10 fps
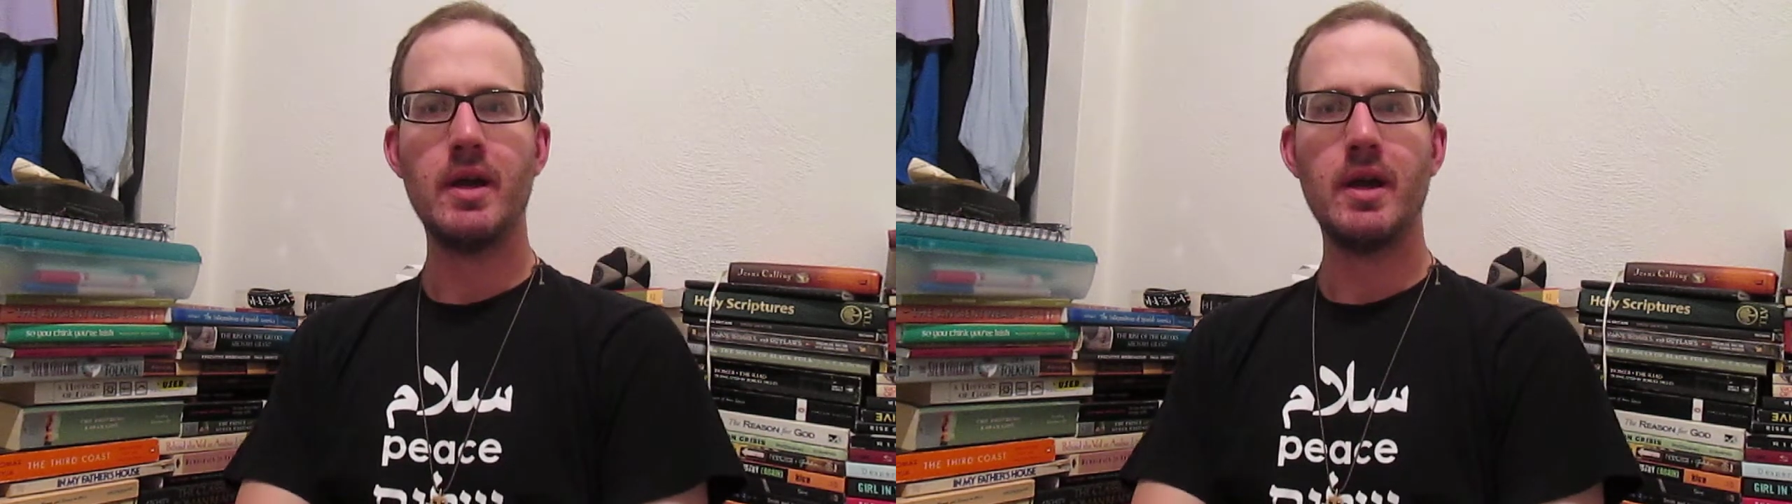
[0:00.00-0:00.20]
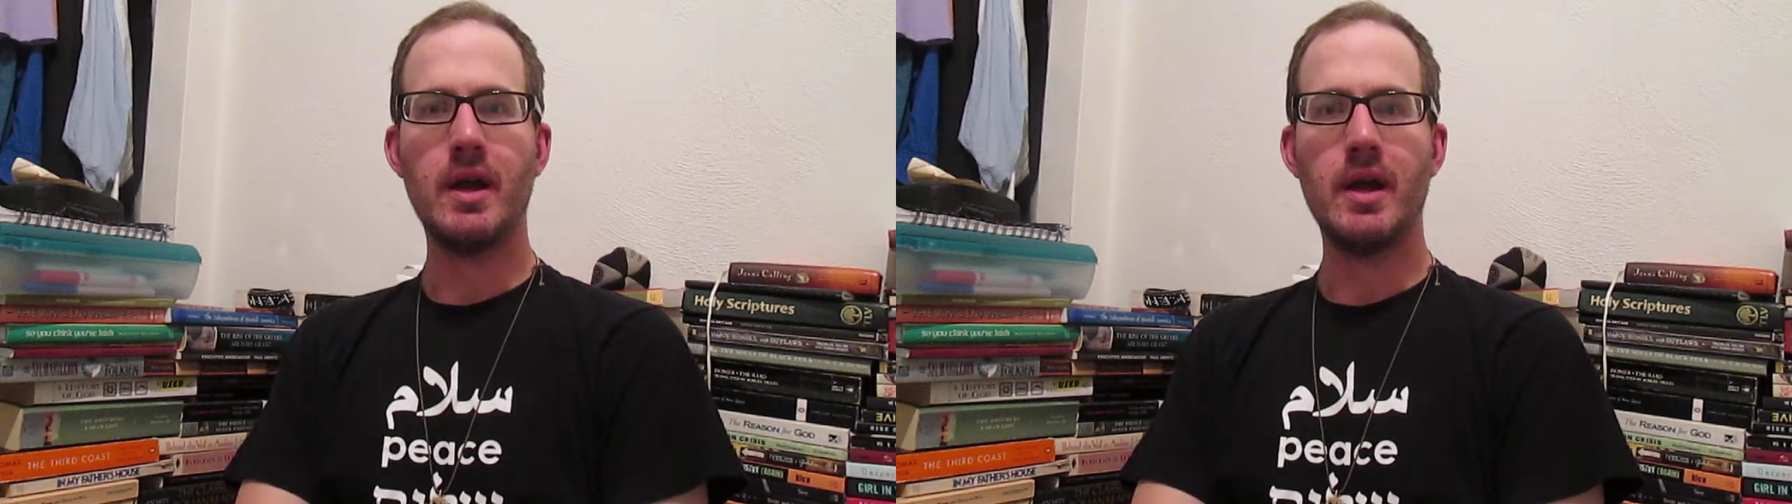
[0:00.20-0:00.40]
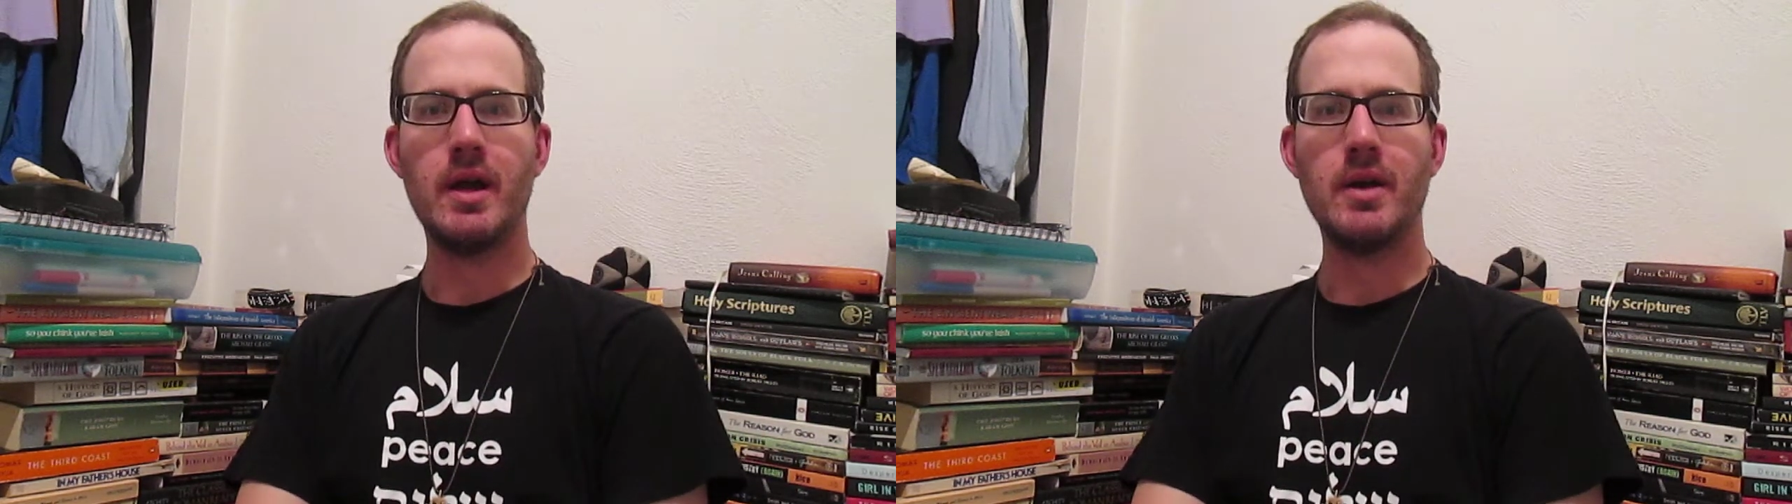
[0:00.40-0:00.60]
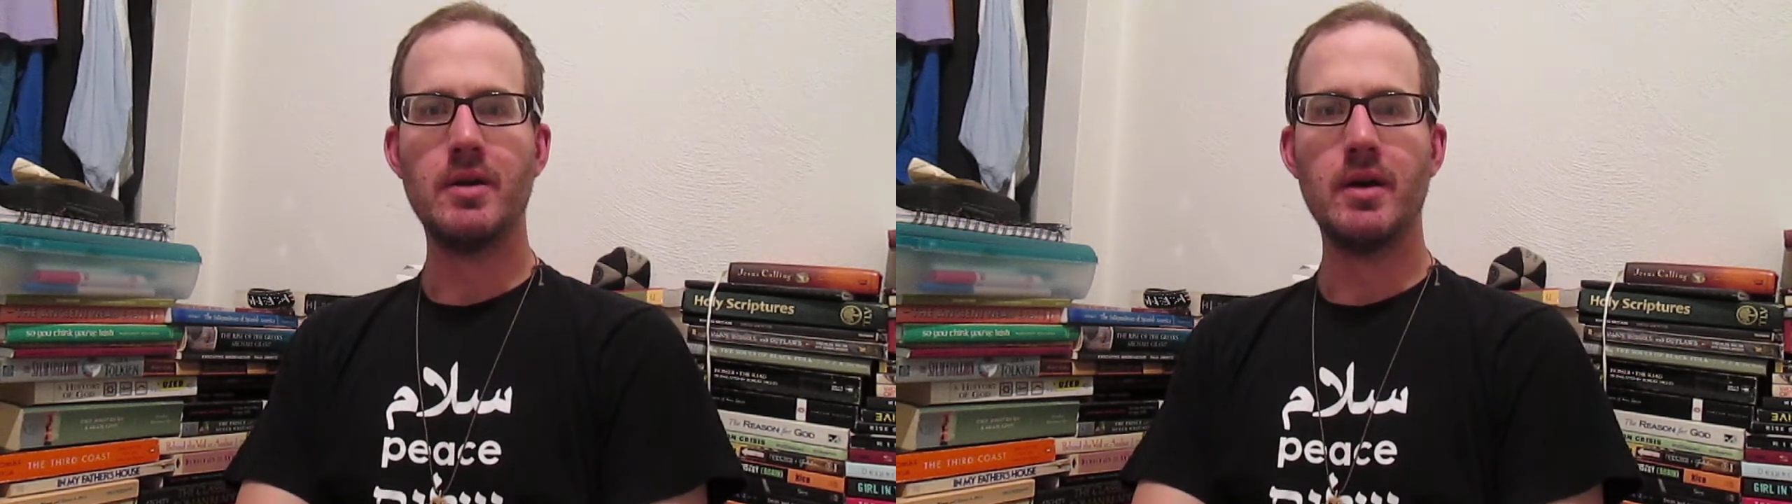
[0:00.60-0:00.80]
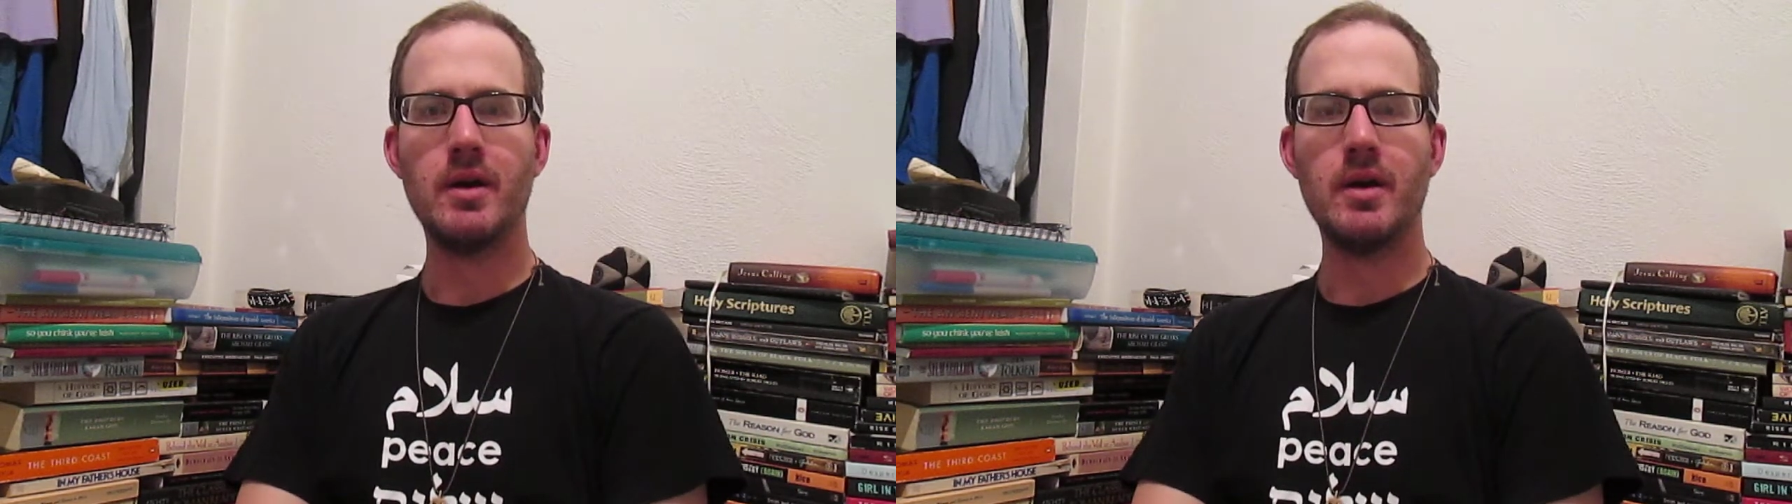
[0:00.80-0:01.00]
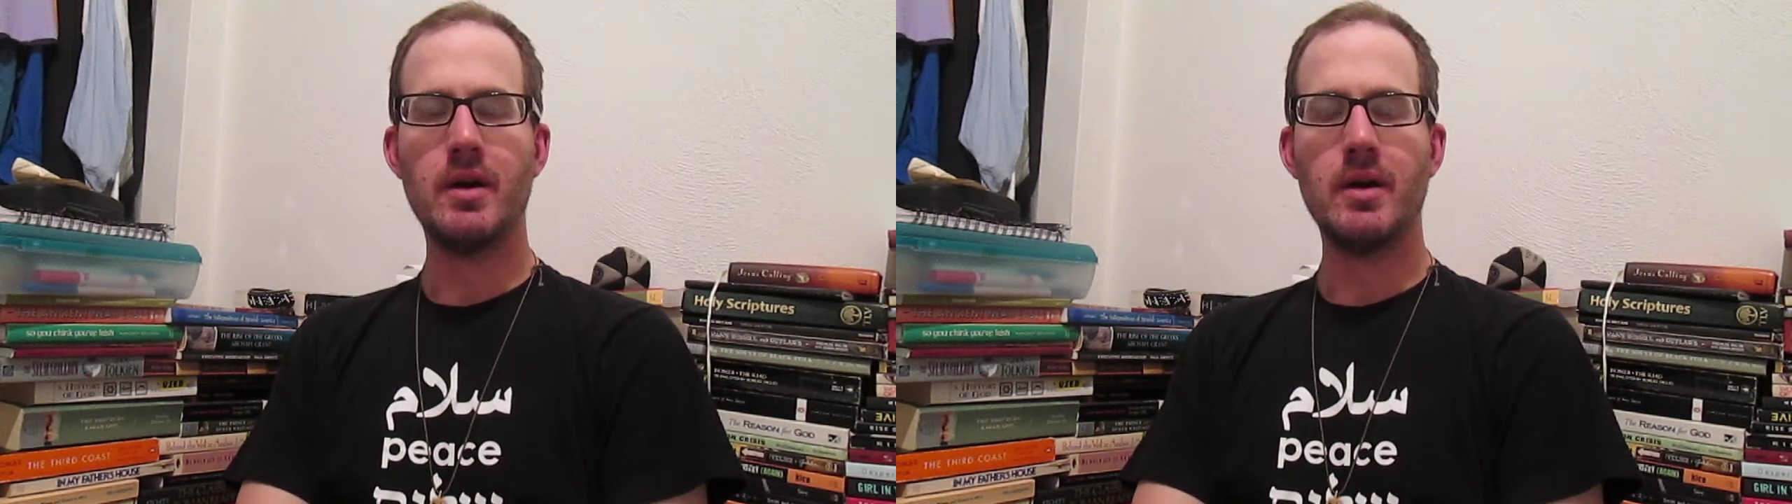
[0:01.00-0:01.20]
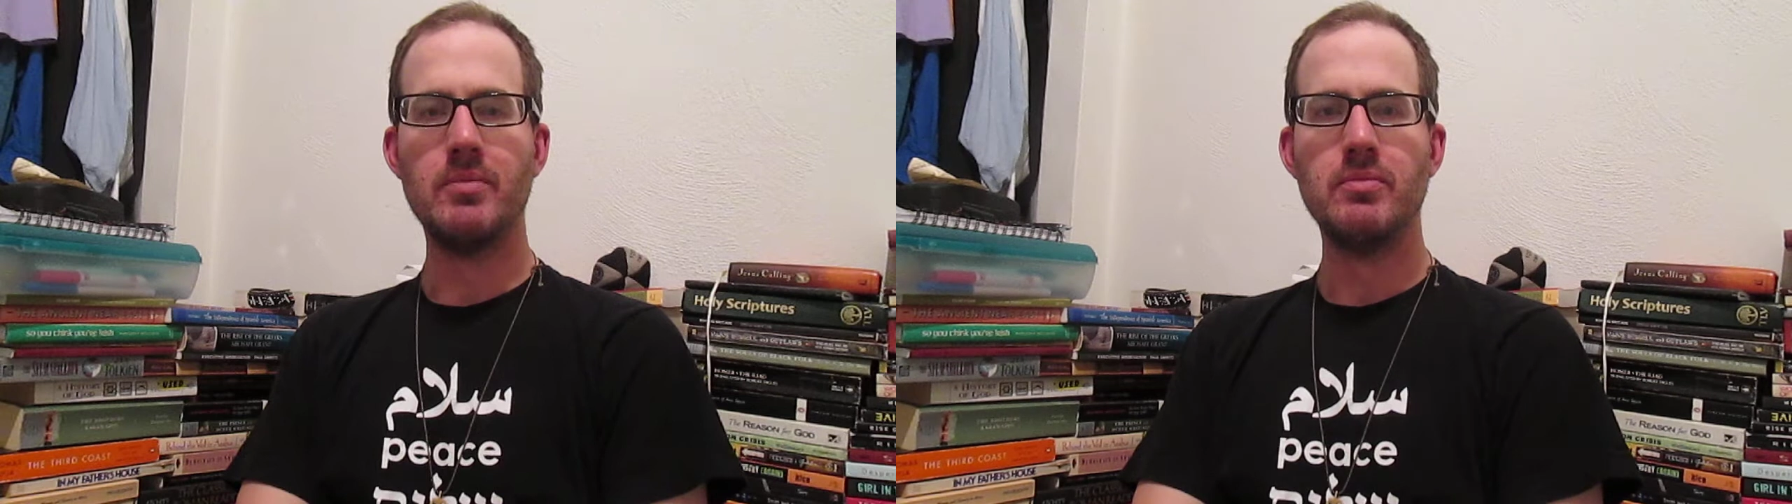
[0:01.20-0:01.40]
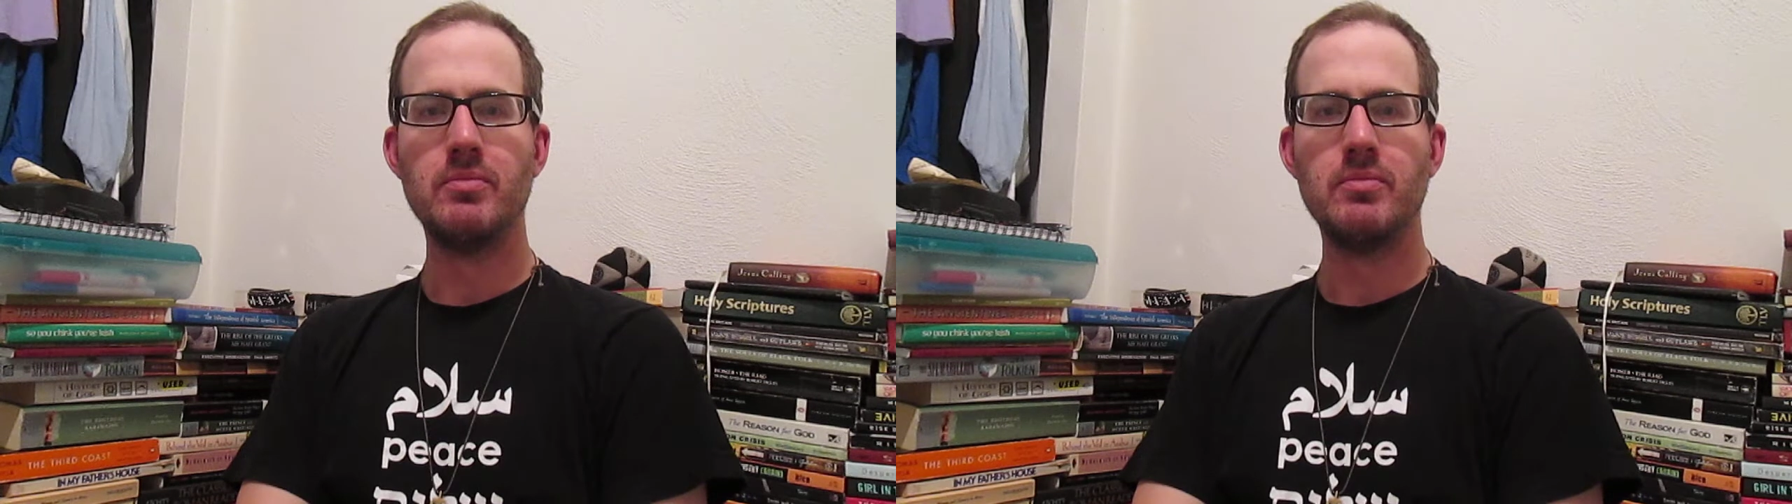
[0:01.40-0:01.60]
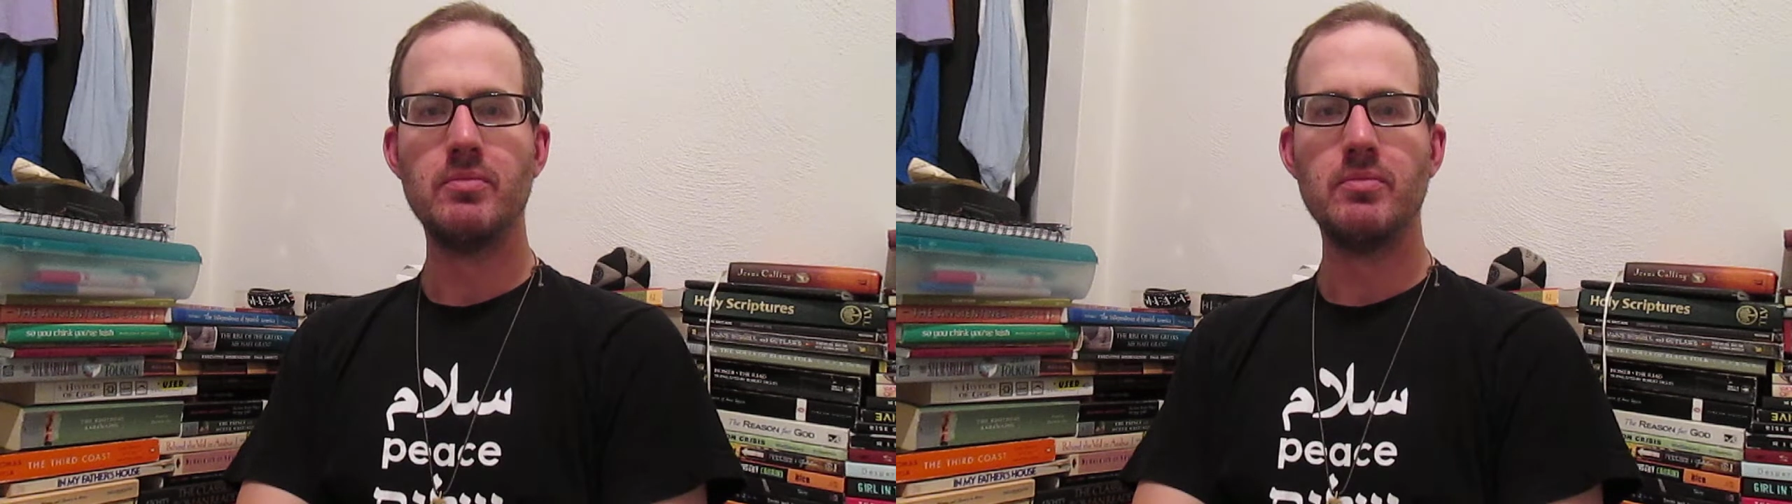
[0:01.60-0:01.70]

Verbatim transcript: And um,